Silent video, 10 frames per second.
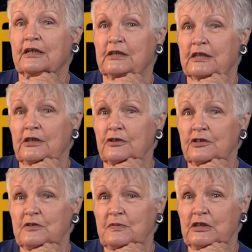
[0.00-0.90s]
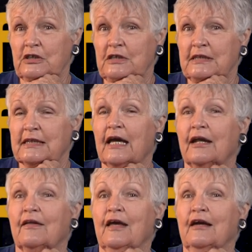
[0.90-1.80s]
endangered species
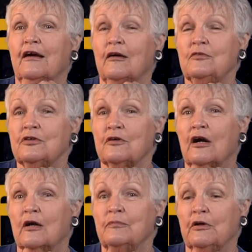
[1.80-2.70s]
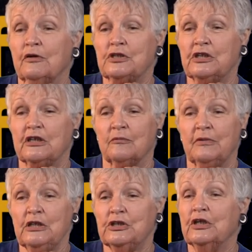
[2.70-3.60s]
and they come to our Boca Chica
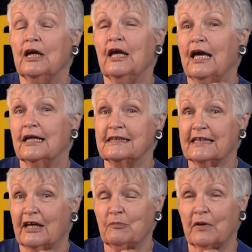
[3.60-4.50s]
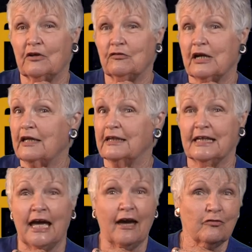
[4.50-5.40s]
Beach and South Padre
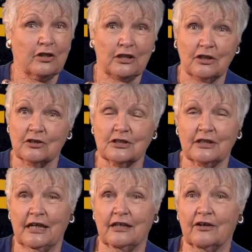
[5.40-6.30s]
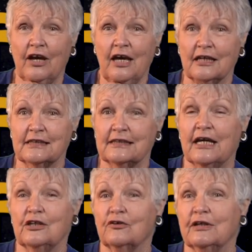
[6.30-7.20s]
Island every year to lay their eggs.
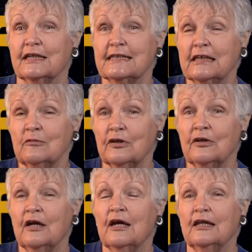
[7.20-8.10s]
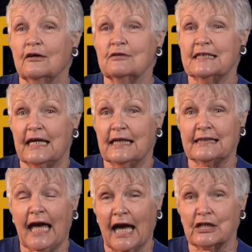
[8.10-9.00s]
And during the summer, those
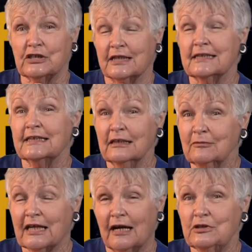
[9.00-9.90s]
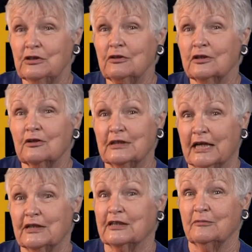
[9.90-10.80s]
eggs hatch. And sometimes you can go
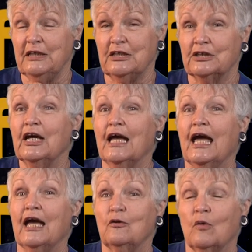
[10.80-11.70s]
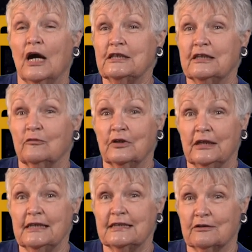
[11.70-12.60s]
down to the beach and watch them
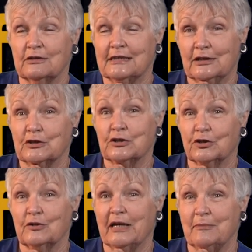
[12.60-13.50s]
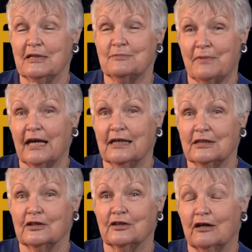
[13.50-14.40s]
release those little turtle babies back
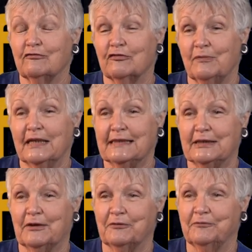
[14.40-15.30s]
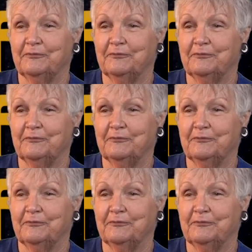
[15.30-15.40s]
into the Gulf of Mexico.